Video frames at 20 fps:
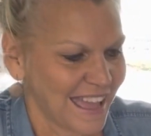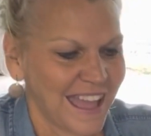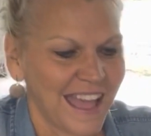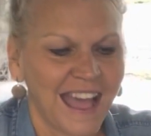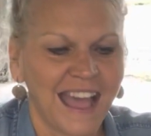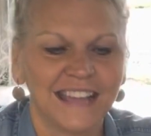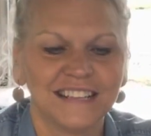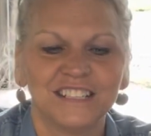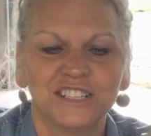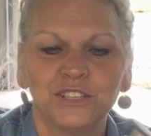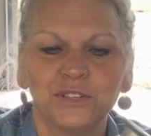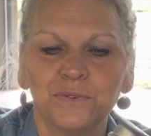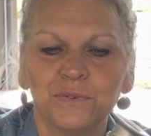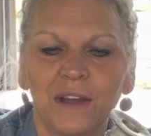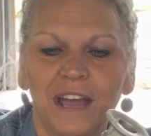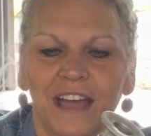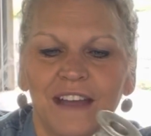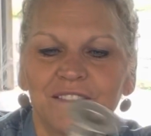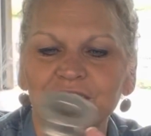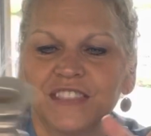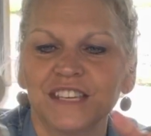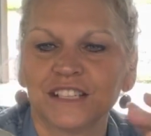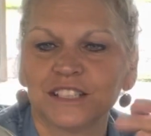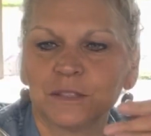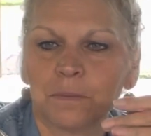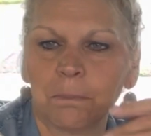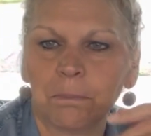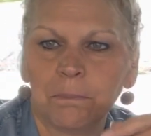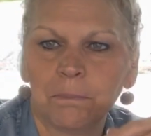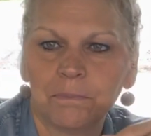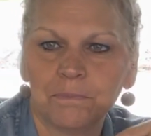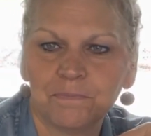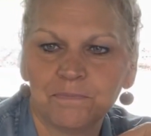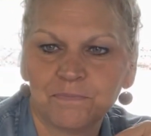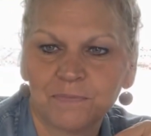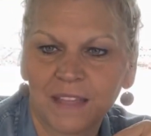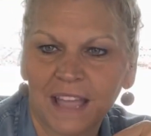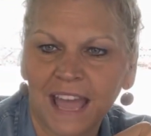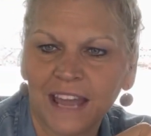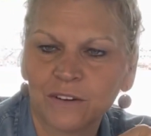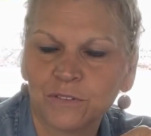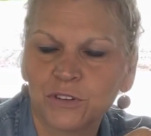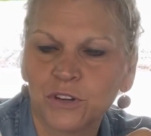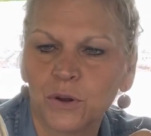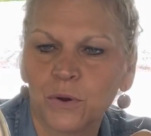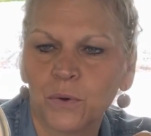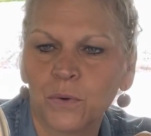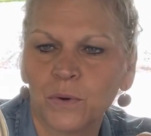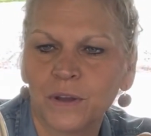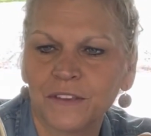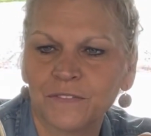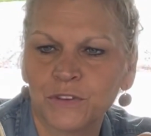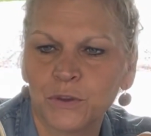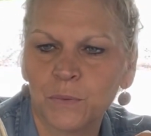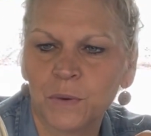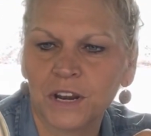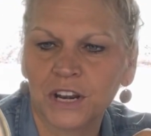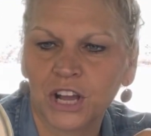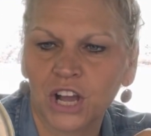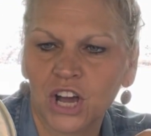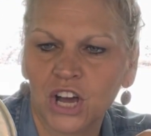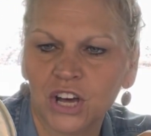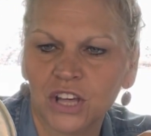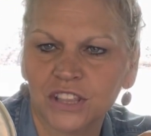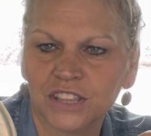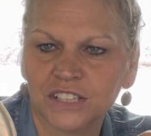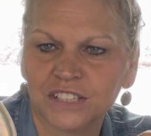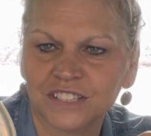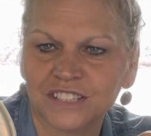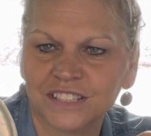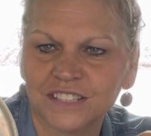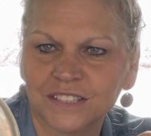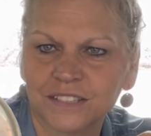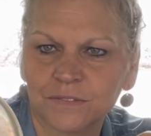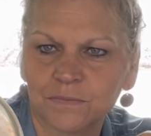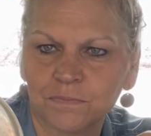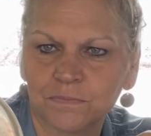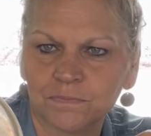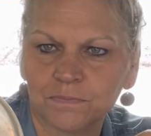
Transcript: I do have this, I don't know if you want to call this